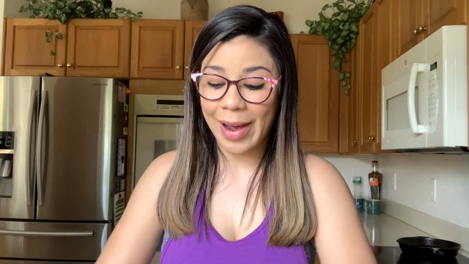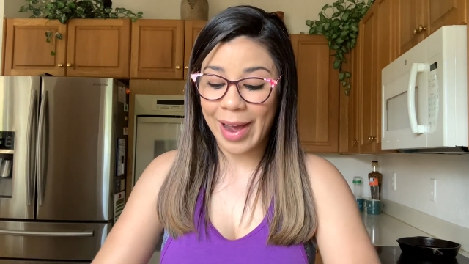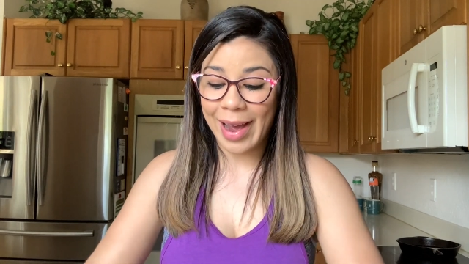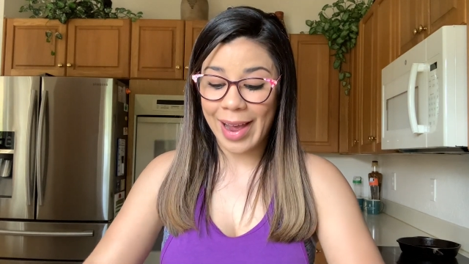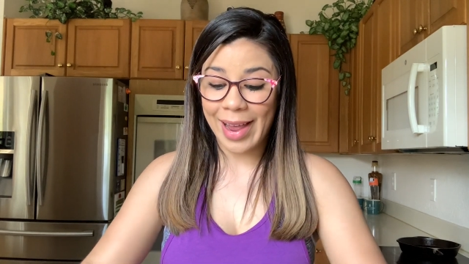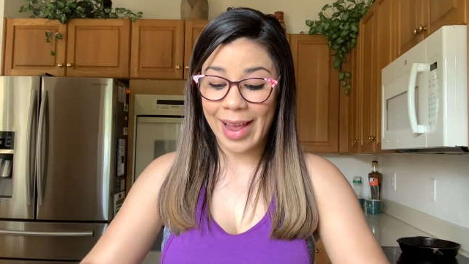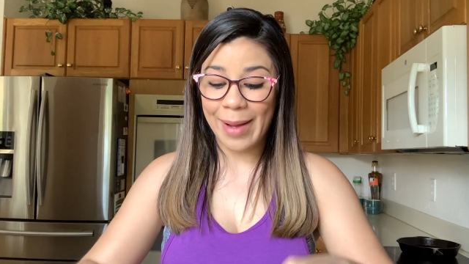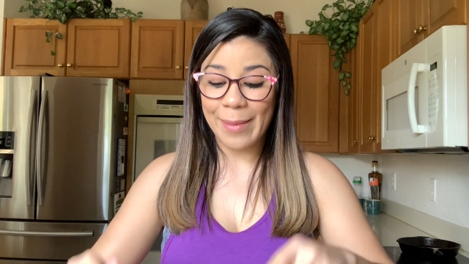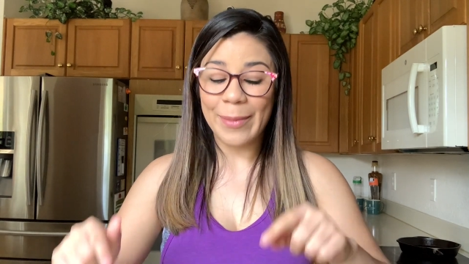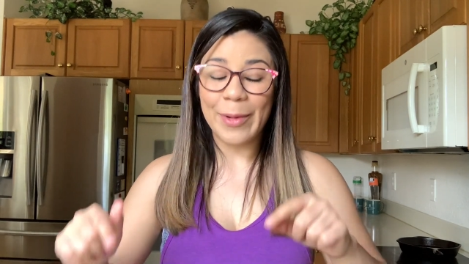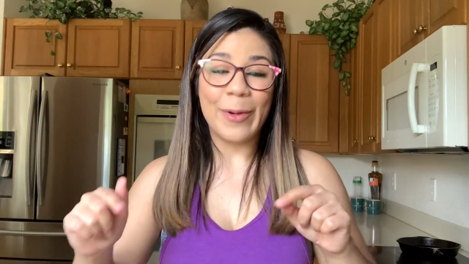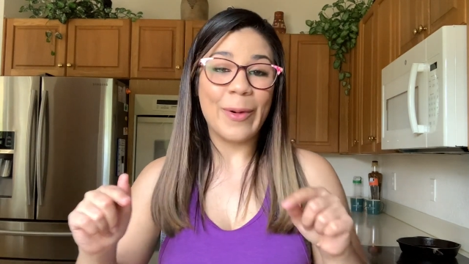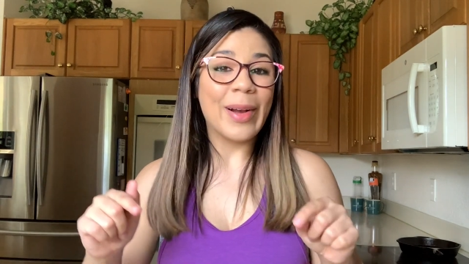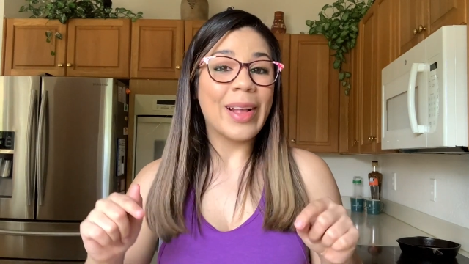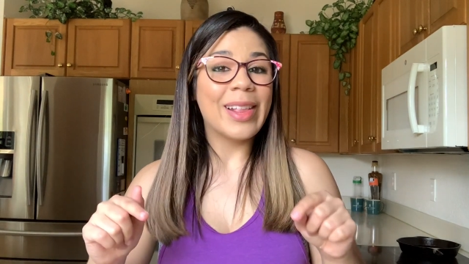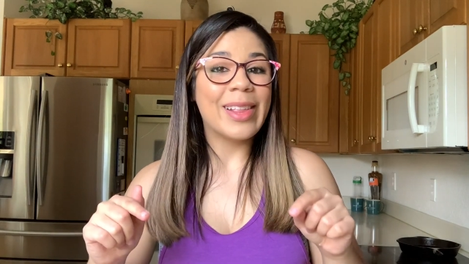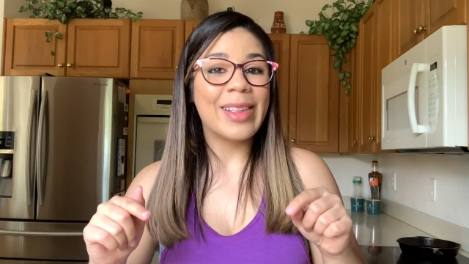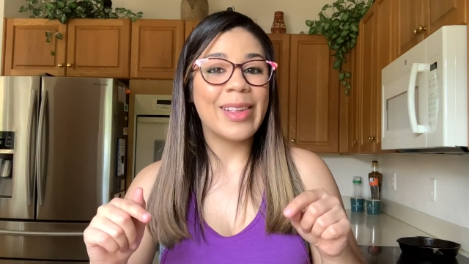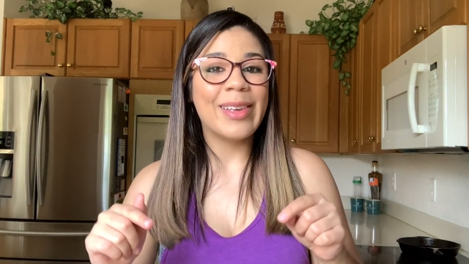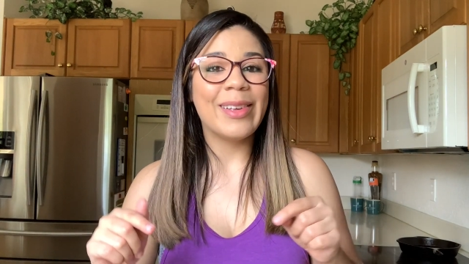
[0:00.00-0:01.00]
I am
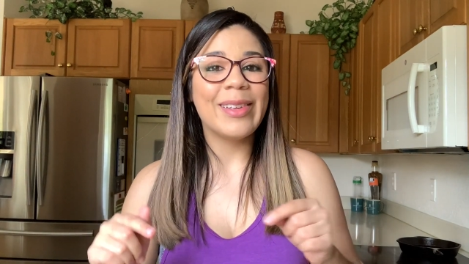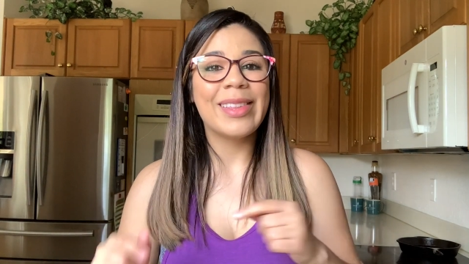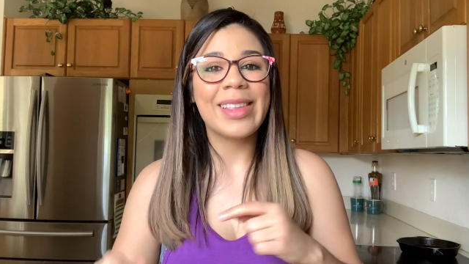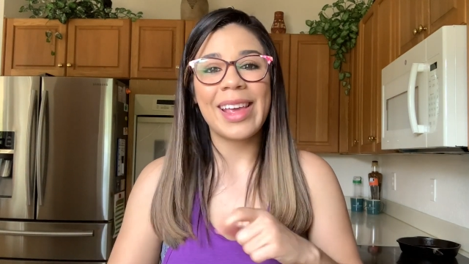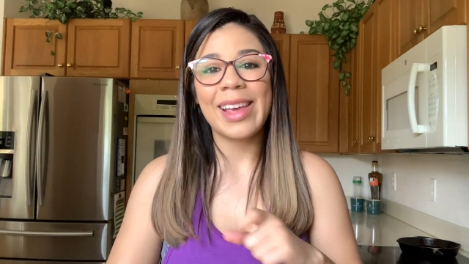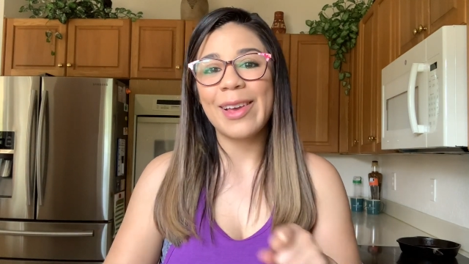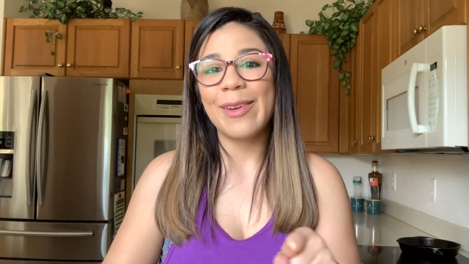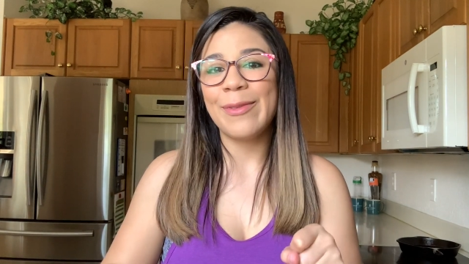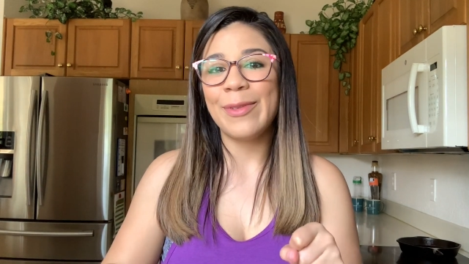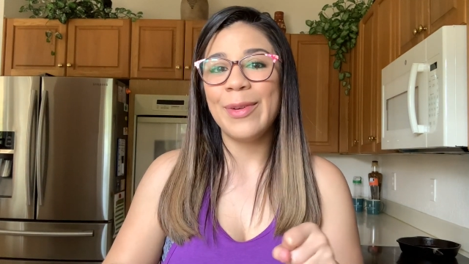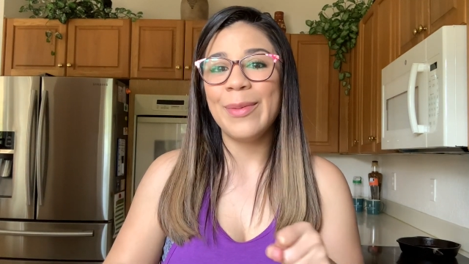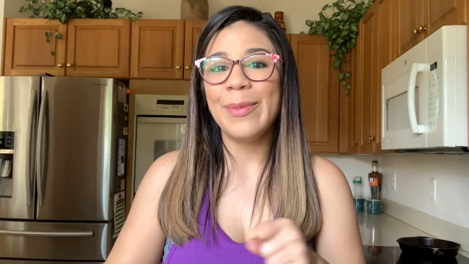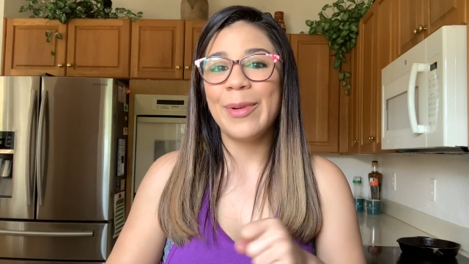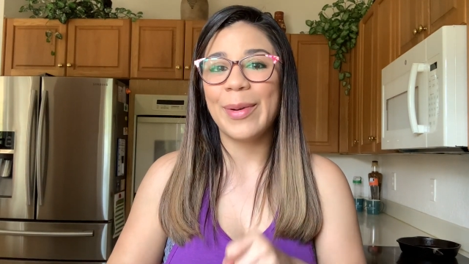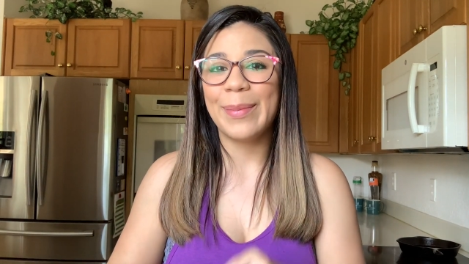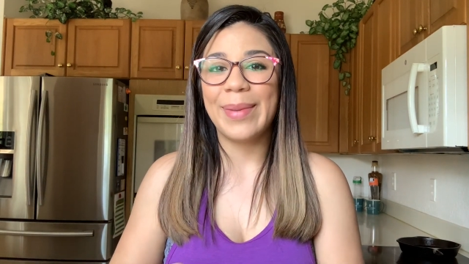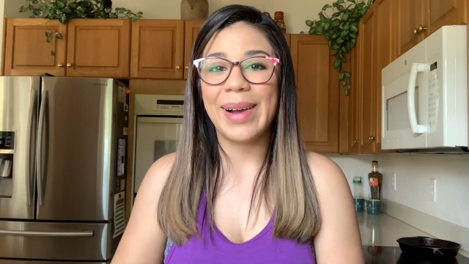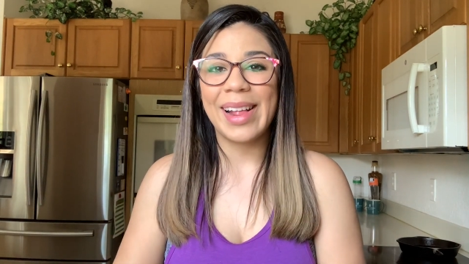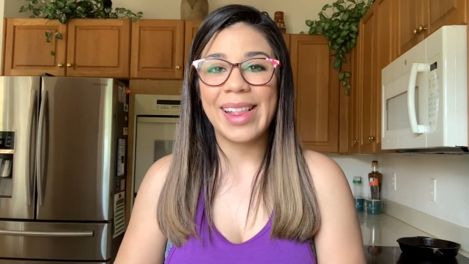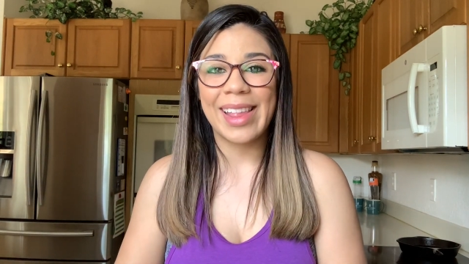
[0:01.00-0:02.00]
going to take a few more
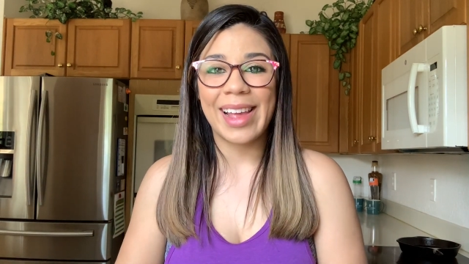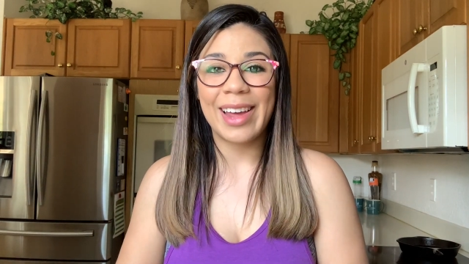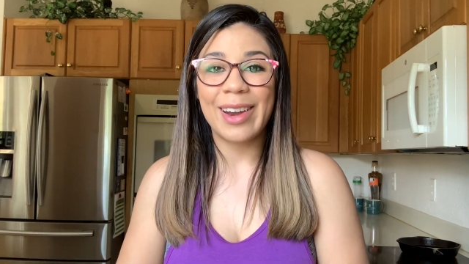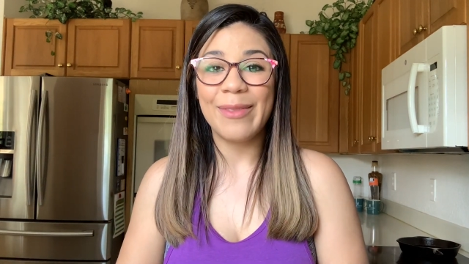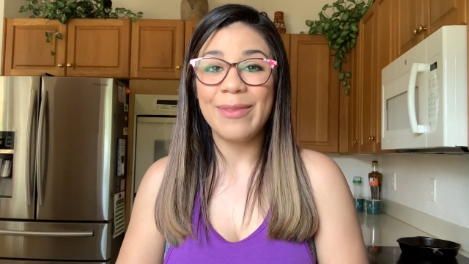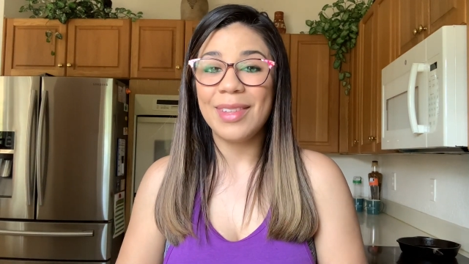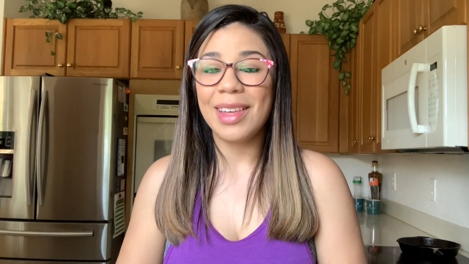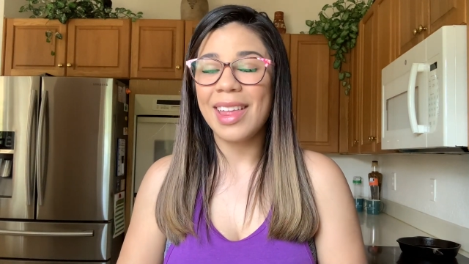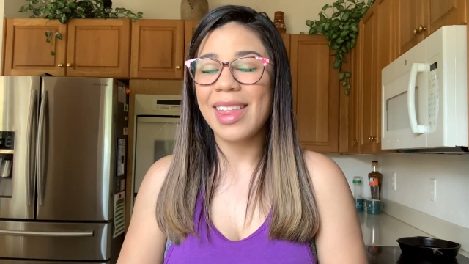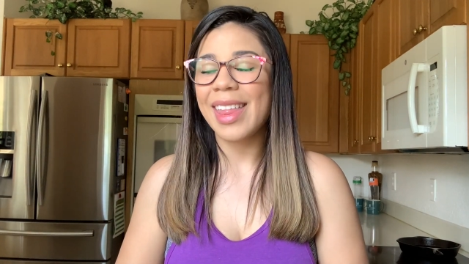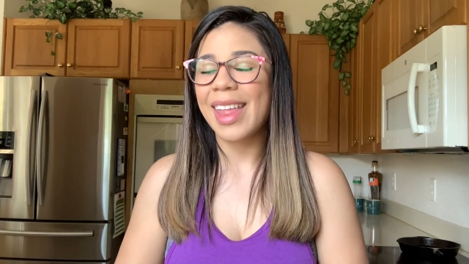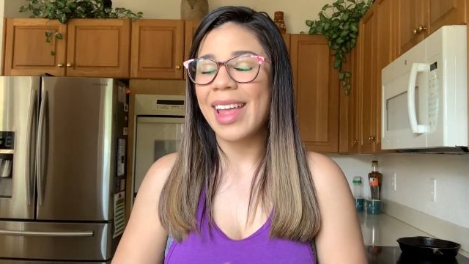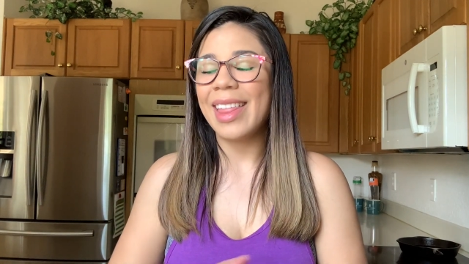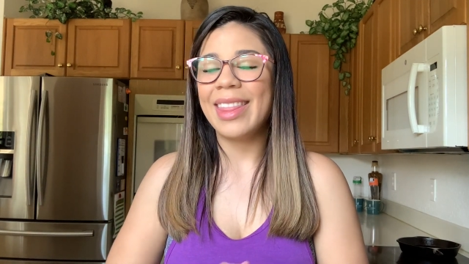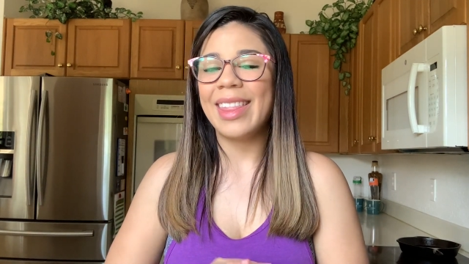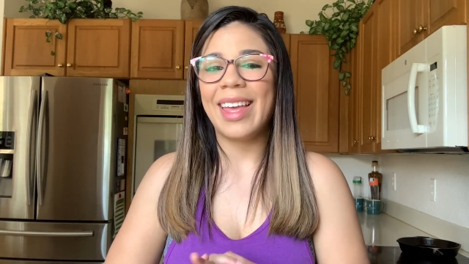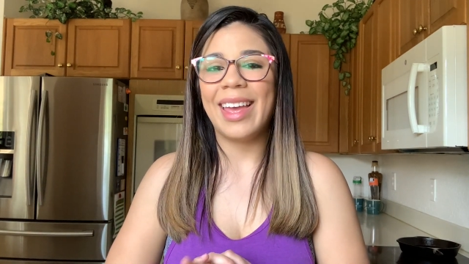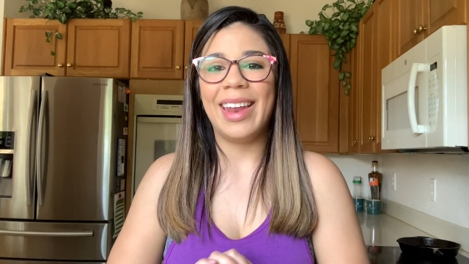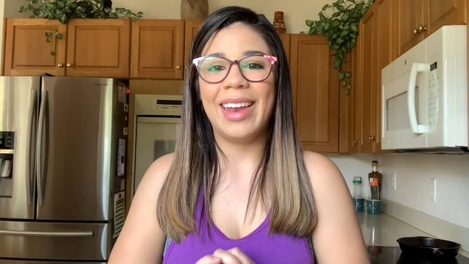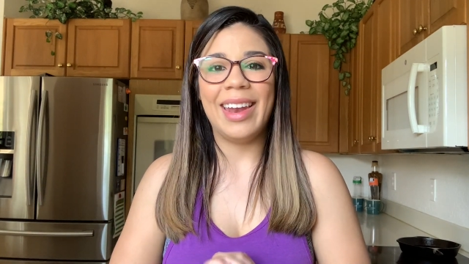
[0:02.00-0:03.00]
bites out of this, and
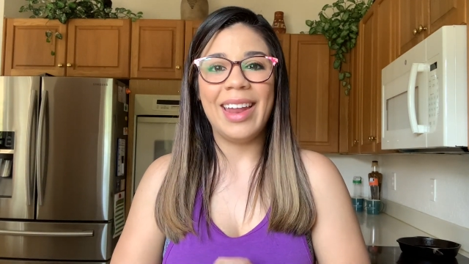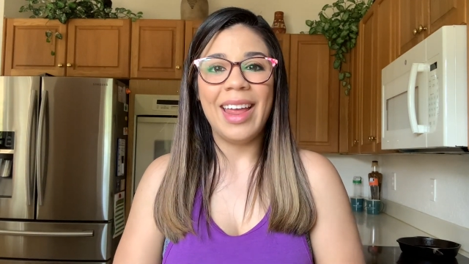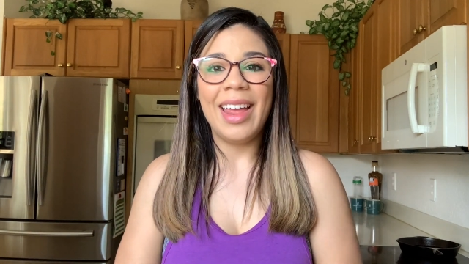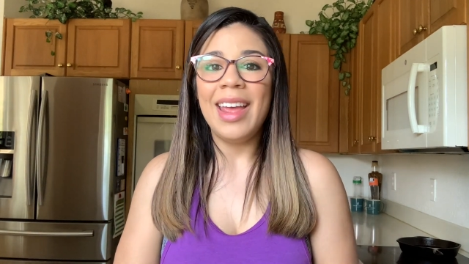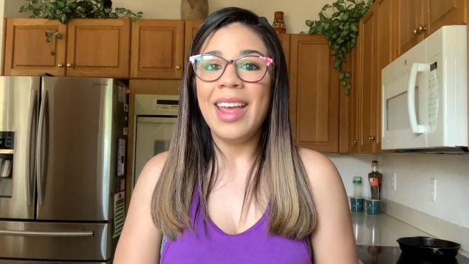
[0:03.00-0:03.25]
then